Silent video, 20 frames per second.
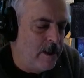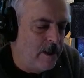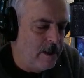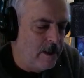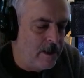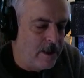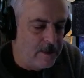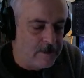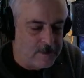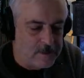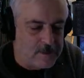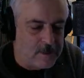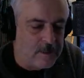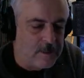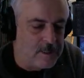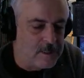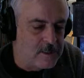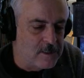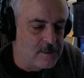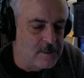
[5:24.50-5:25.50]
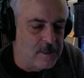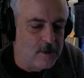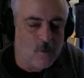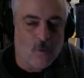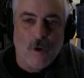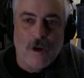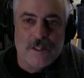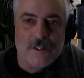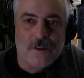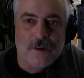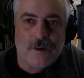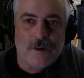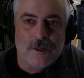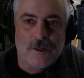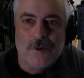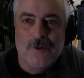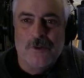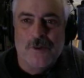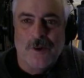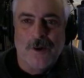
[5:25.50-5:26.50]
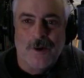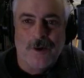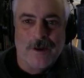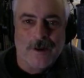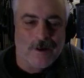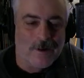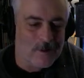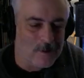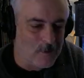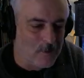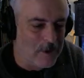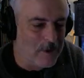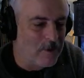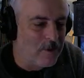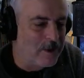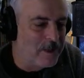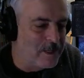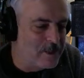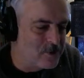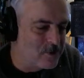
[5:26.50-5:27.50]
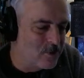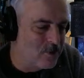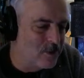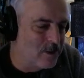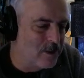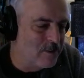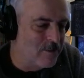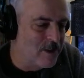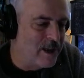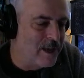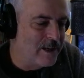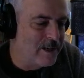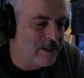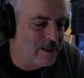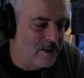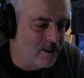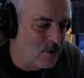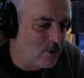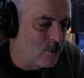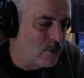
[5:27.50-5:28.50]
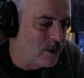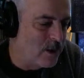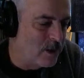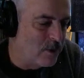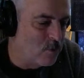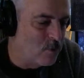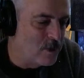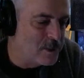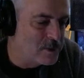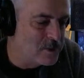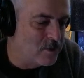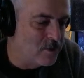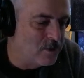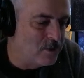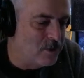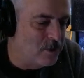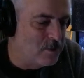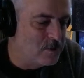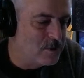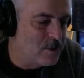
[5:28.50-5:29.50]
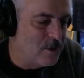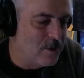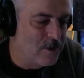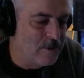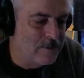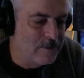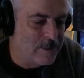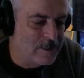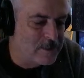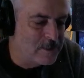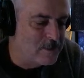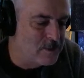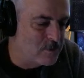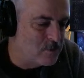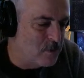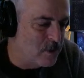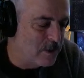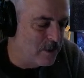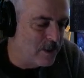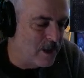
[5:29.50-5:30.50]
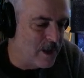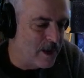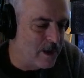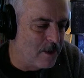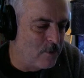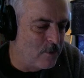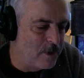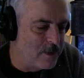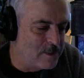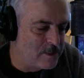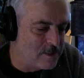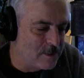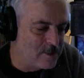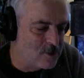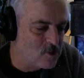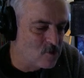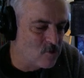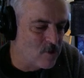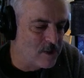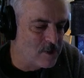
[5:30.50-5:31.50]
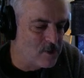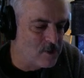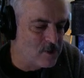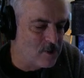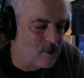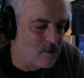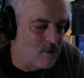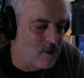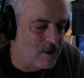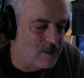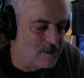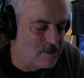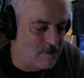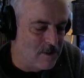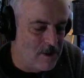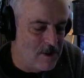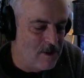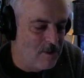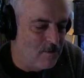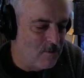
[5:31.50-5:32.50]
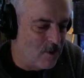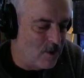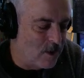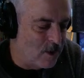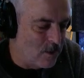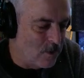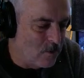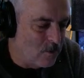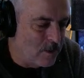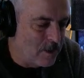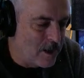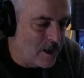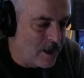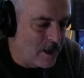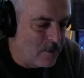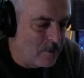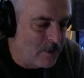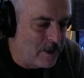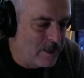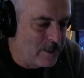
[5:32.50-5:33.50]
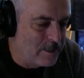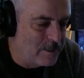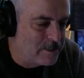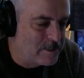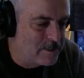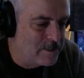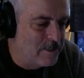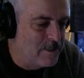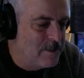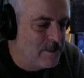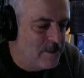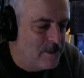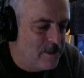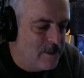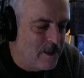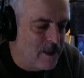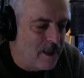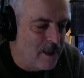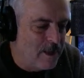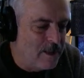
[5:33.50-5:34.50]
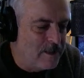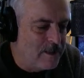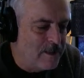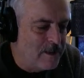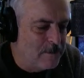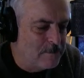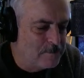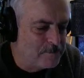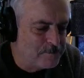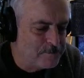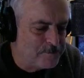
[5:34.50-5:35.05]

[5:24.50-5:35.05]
And this is in western Utah here. We were in eastern Nevada. Here we're in western Utah. And this is one of the highways that stretches across, very lonely highway that's a